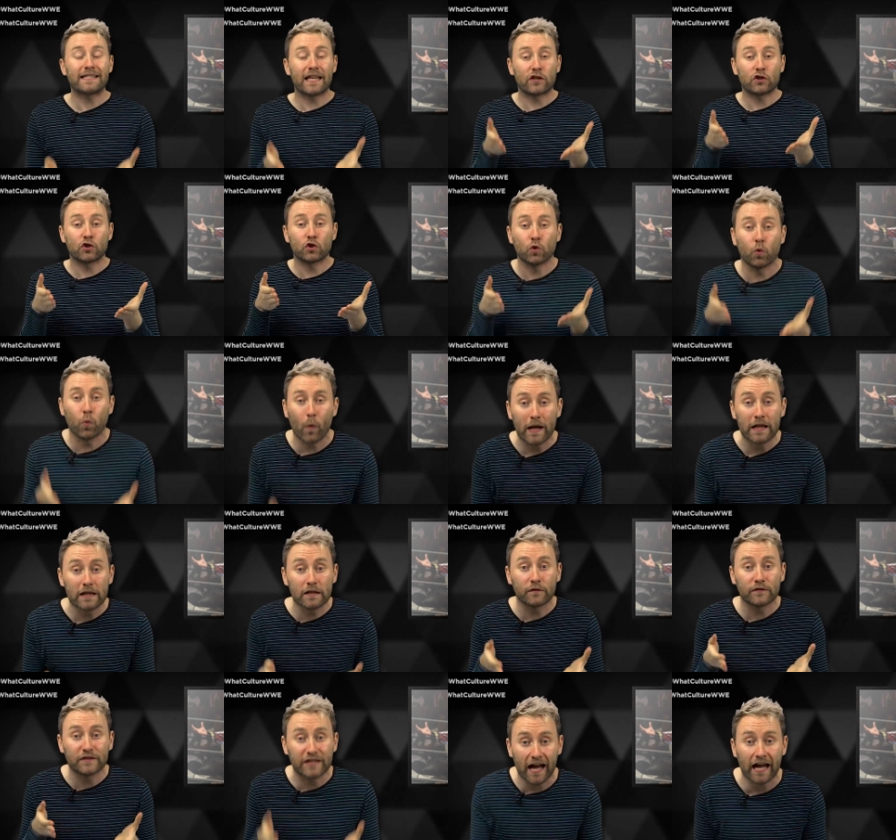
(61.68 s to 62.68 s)
than
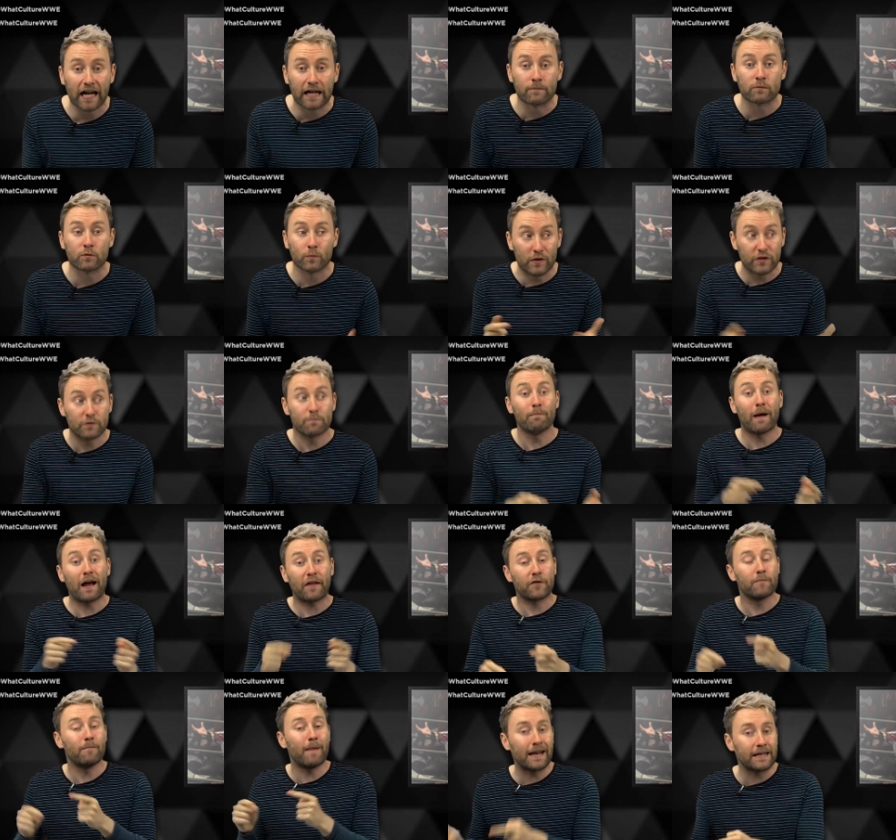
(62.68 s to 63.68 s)
12 times, which
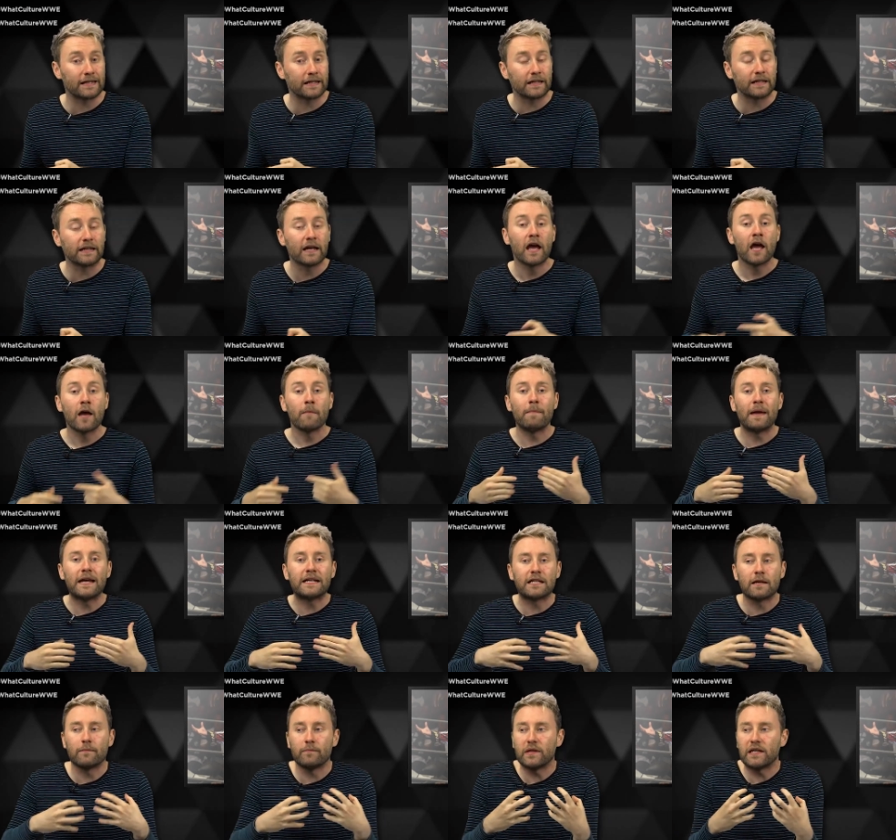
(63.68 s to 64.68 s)
mathematically
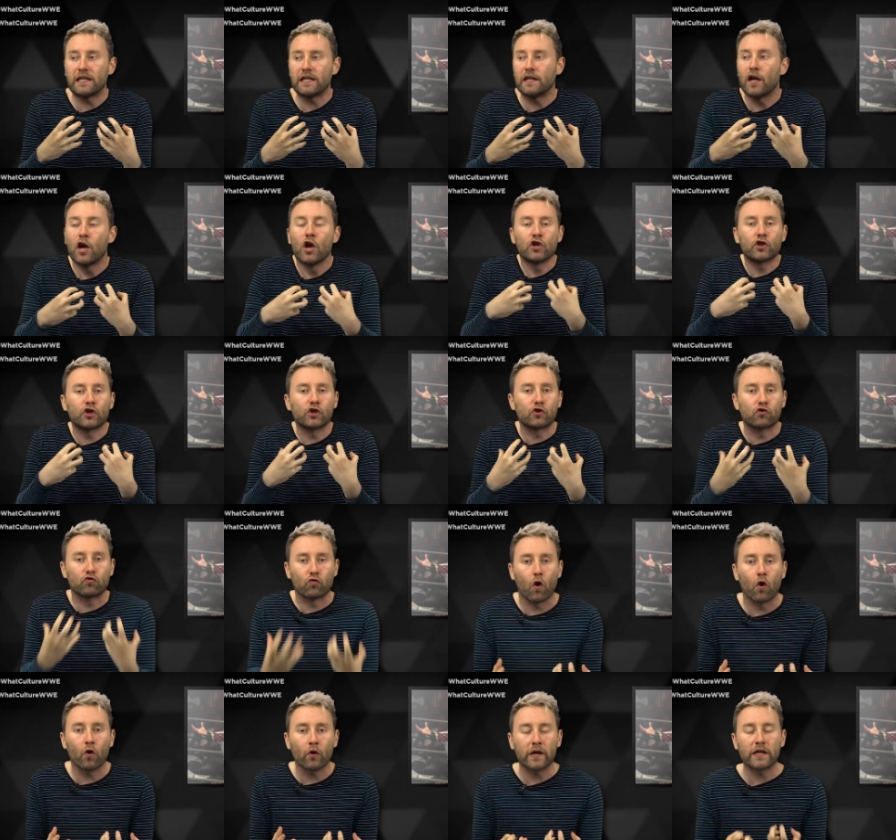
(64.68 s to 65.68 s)
makes him the
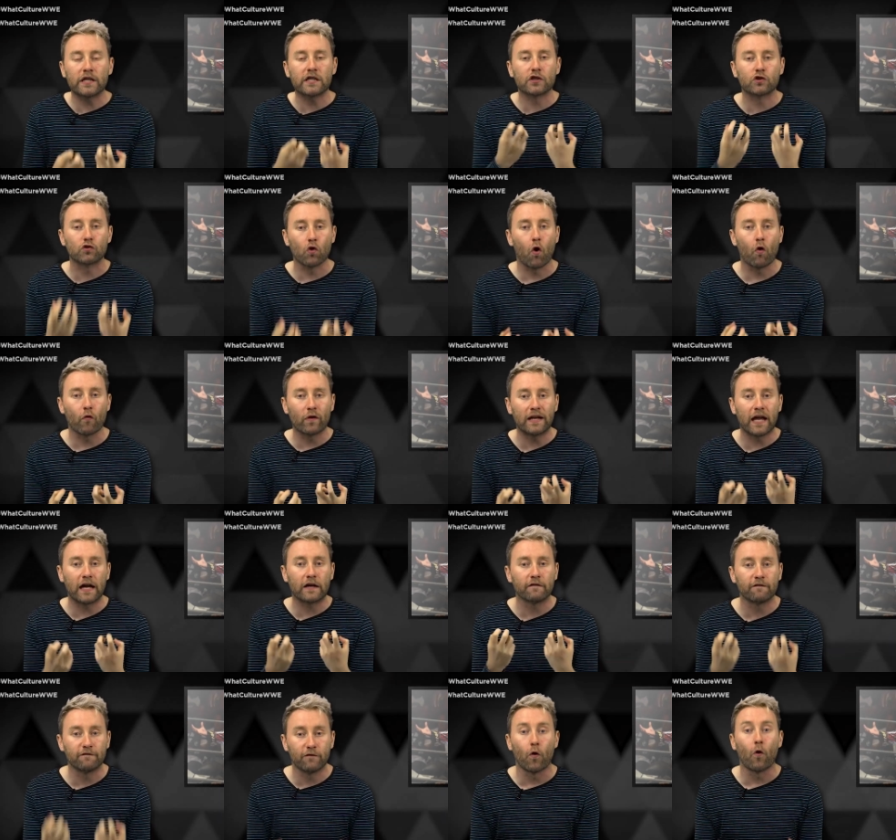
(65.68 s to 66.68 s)
strongest
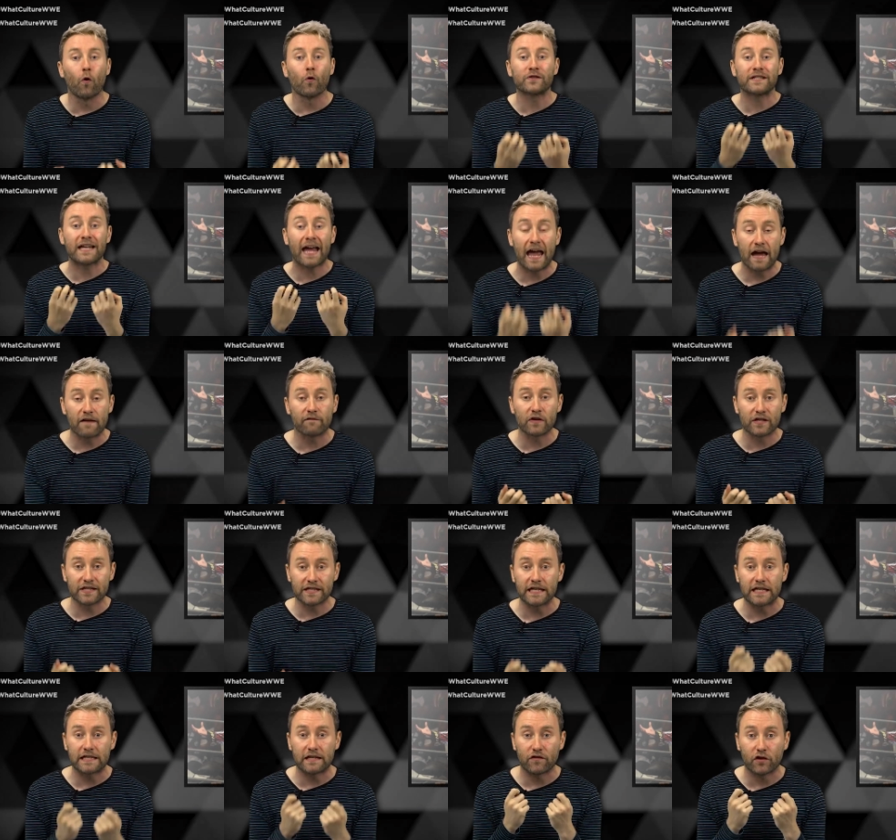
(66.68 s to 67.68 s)
storyline force ever
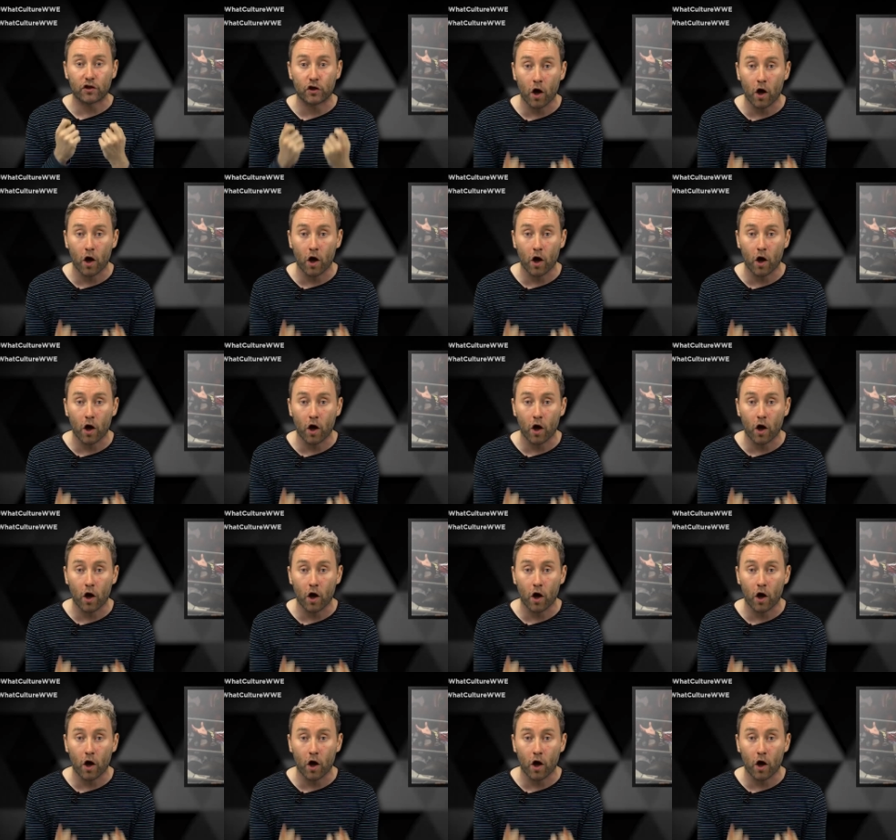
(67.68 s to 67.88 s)
seen in the